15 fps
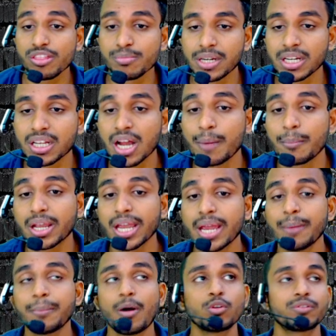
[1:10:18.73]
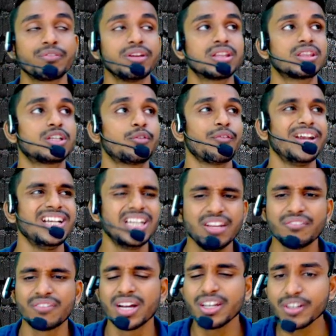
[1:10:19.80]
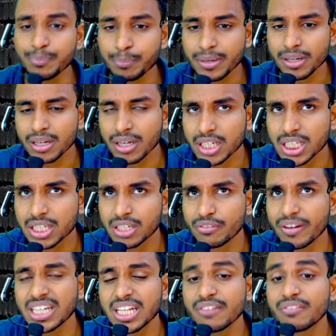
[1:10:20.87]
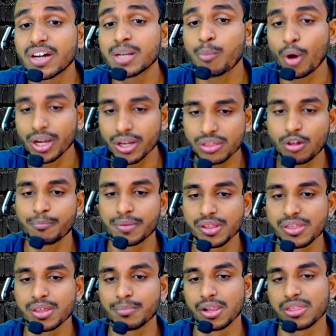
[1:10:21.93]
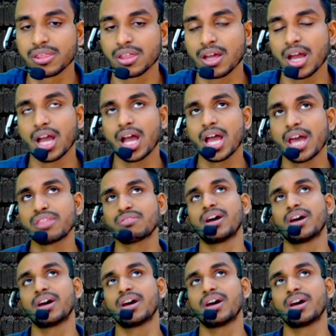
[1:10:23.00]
has came out with 21 points of principles as